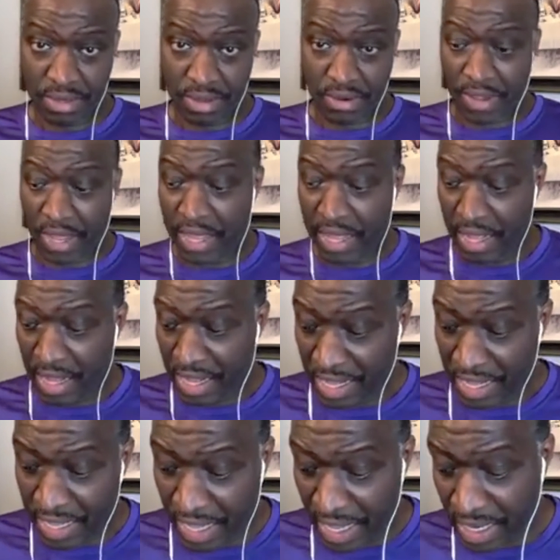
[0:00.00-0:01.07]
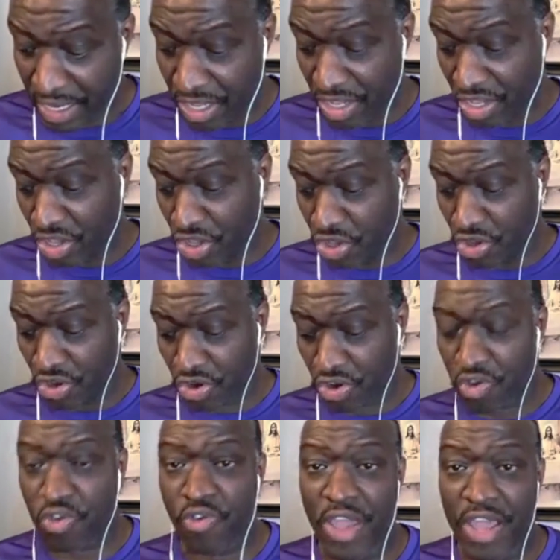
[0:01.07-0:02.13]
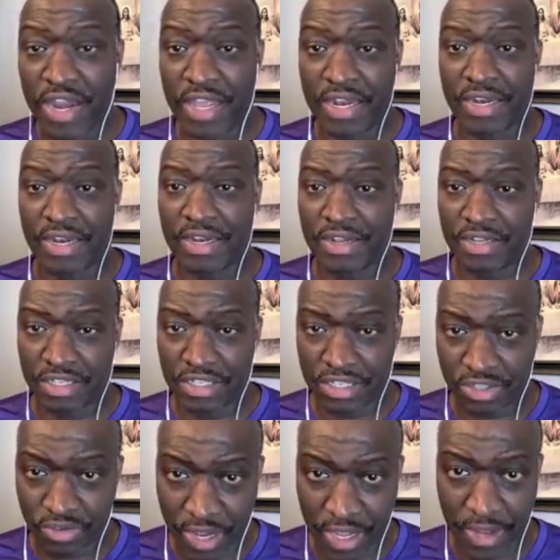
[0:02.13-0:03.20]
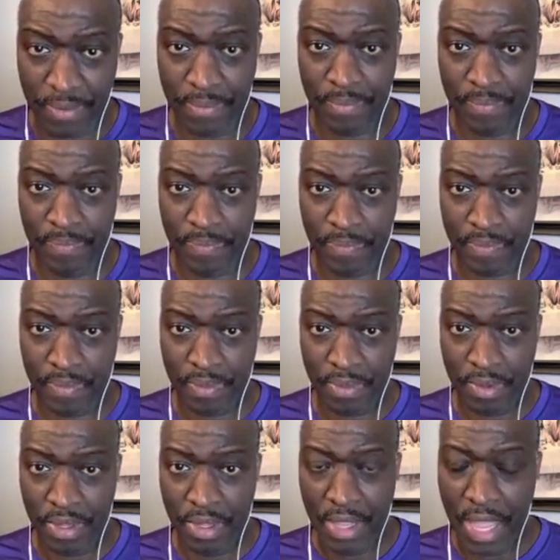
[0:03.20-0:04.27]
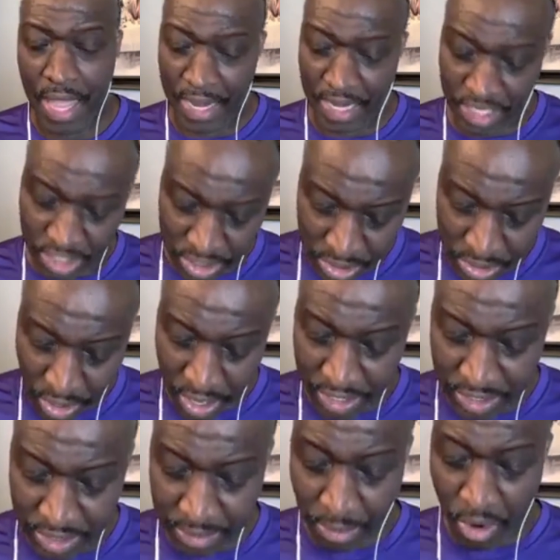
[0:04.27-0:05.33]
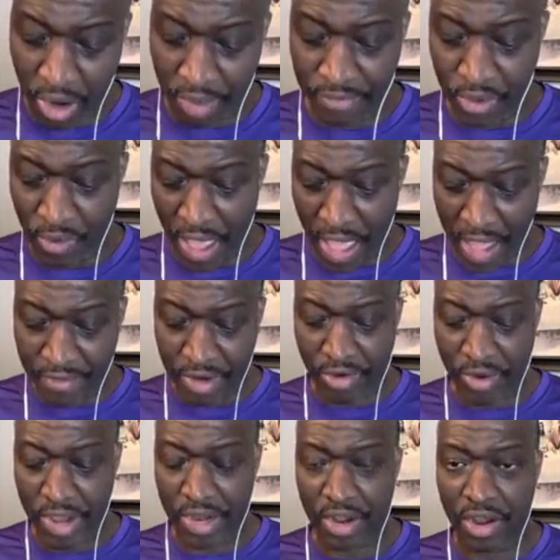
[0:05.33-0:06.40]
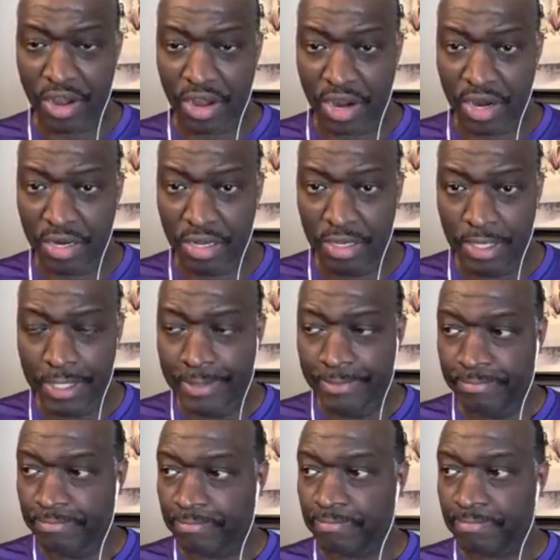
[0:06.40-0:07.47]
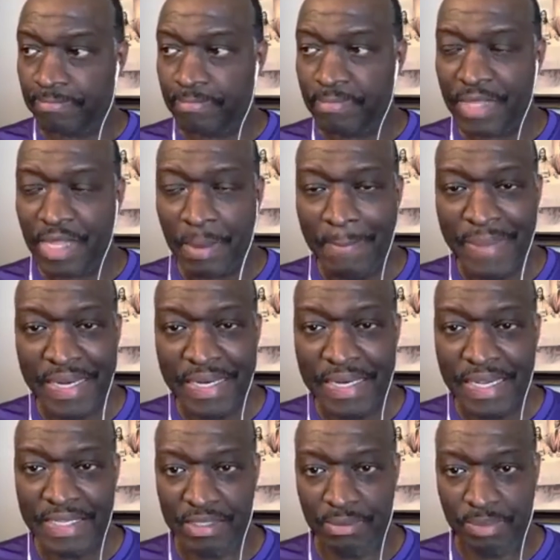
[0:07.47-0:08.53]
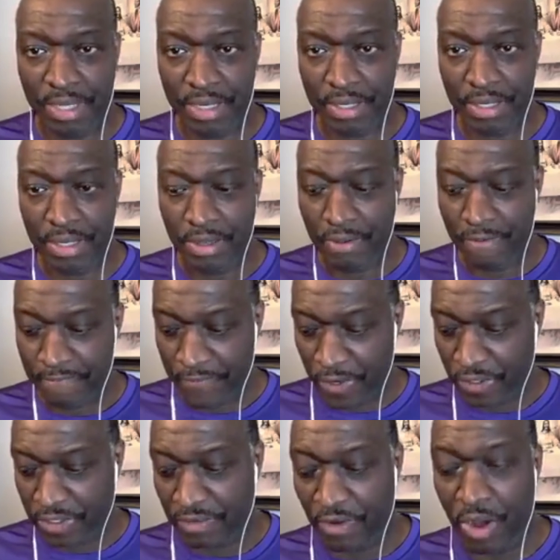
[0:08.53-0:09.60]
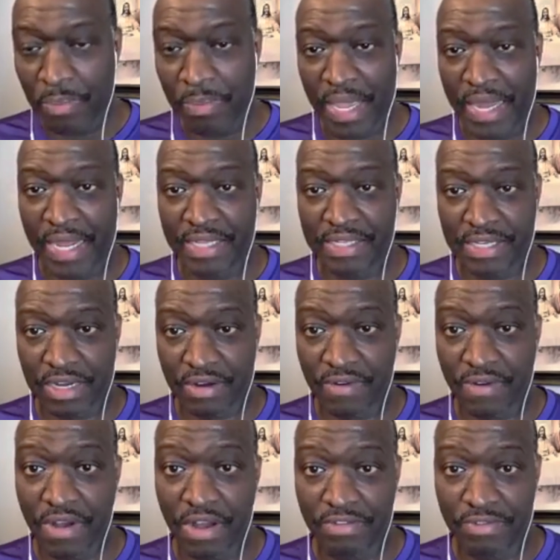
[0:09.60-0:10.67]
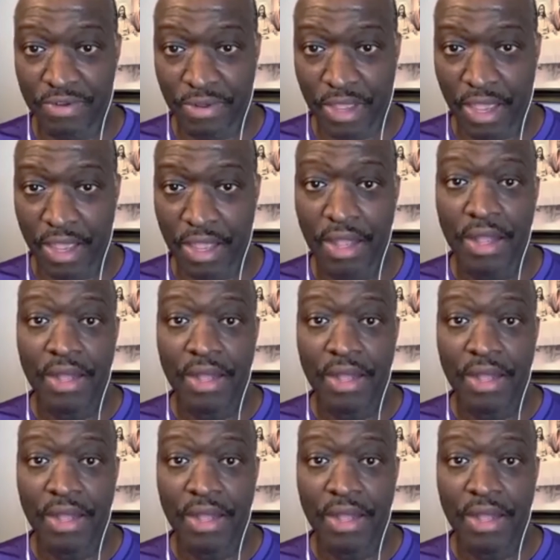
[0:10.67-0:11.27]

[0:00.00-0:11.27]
Okay, get your credit straight, and it starts small. If you have a credit card, be disciplined. First of all, pay that sucker off, okay?